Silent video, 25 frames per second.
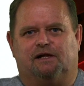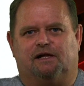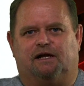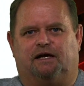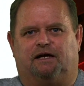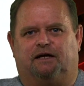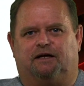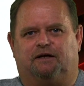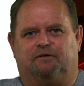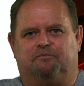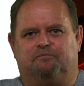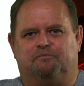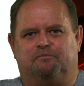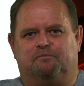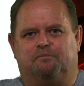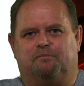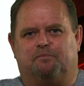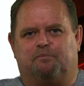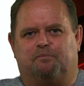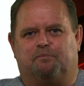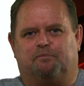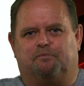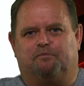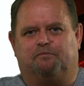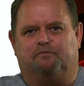
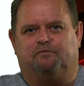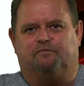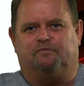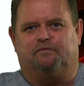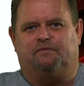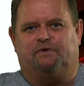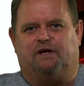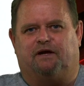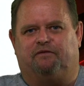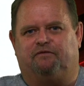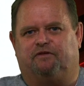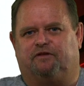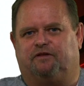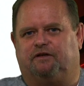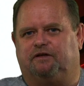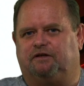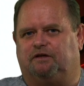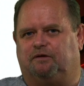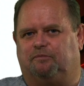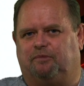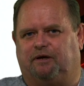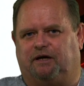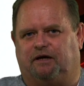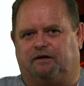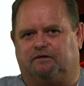Have a think
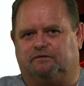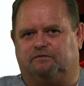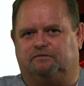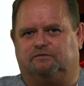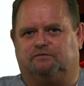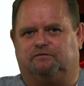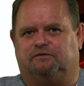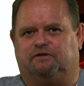about,